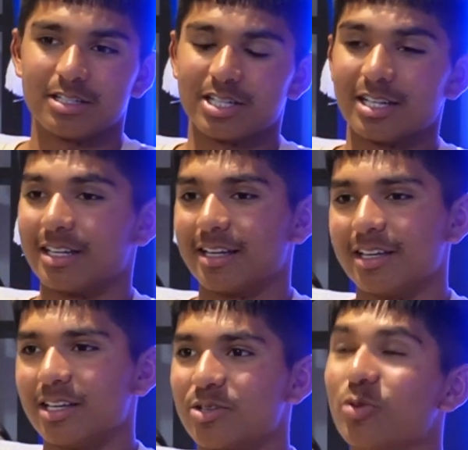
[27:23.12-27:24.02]
Gee,
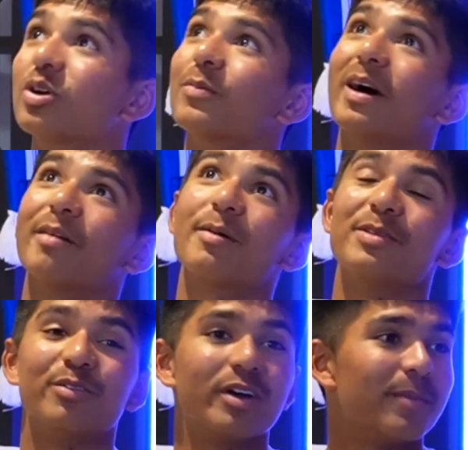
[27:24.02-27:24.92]
you talk about maybe
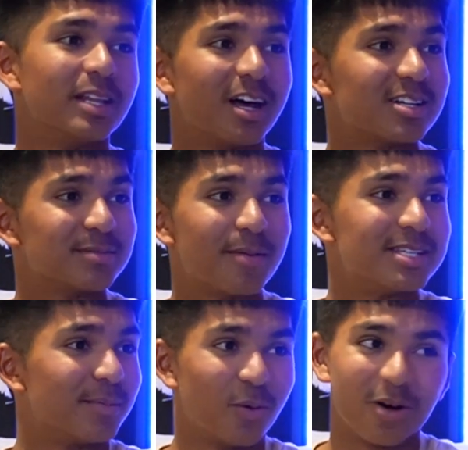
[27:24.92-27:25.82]
November last year, maybe he's
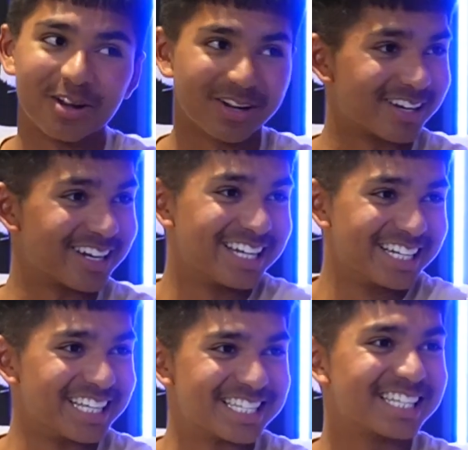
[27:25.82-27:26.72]
number 1.
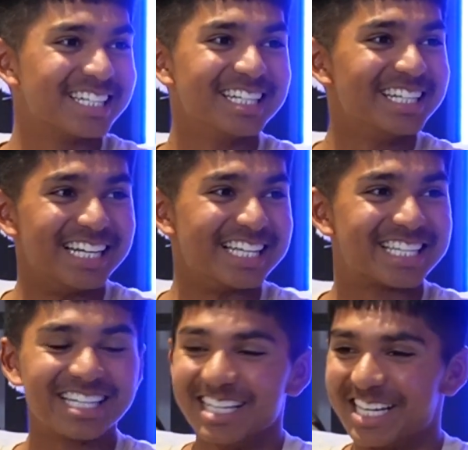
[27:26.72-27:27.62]
It's
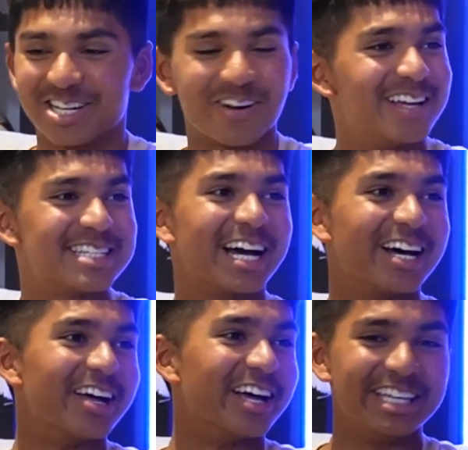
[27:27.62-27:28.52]
crazy
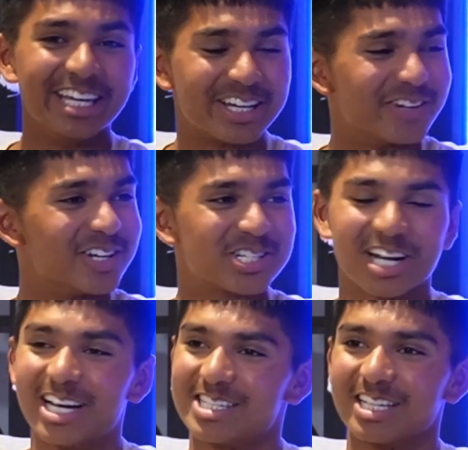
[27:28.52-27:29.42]
how a year can almost
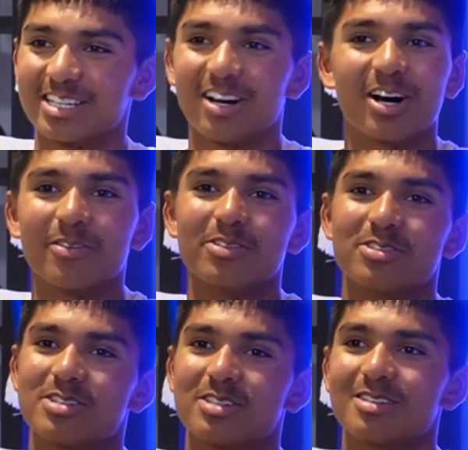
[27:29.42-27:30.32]
change things. And
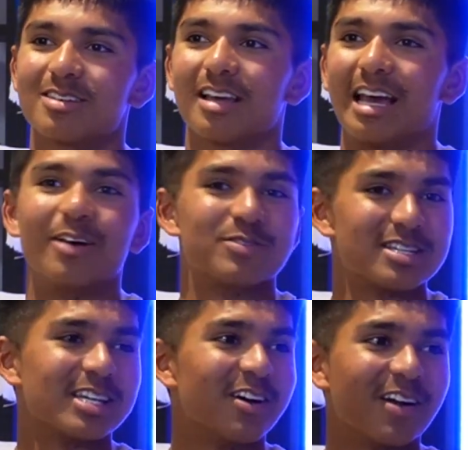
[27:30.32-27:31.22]
obviously as
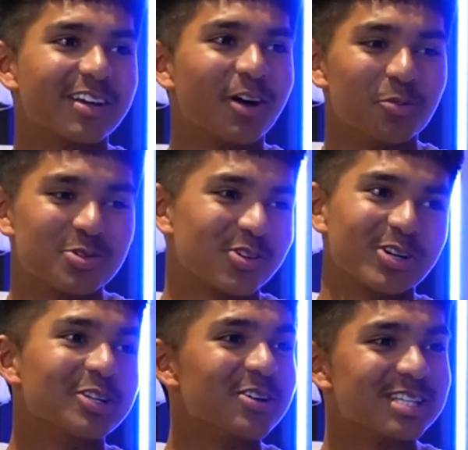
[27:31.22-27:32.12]
a United guy, we were so
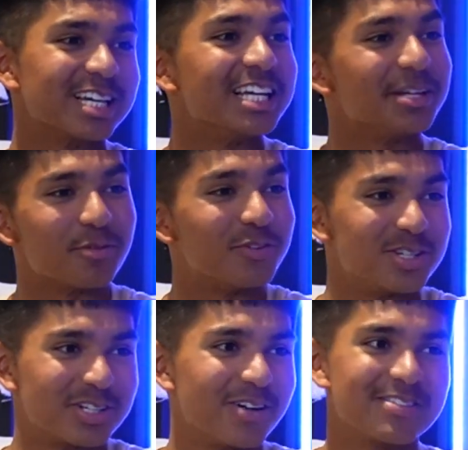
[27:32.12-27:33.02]
close to getting him a few
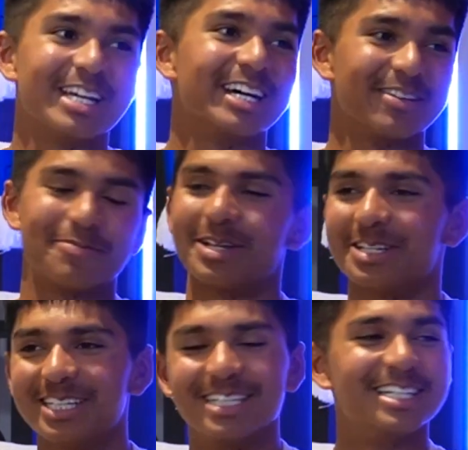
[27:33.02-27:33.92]
times now, and I've been
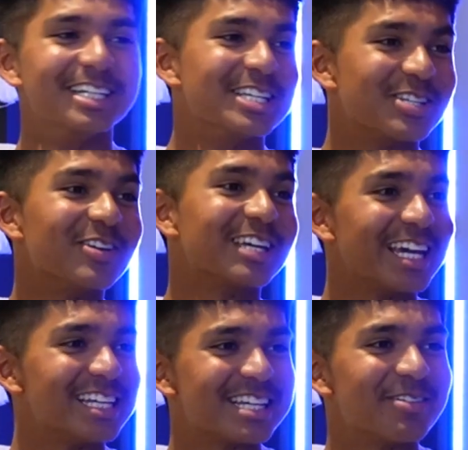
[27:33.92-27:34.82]
so
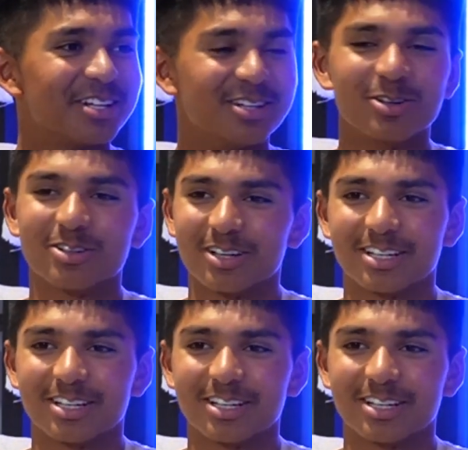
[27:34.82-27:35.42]
keen to see what he'd look like.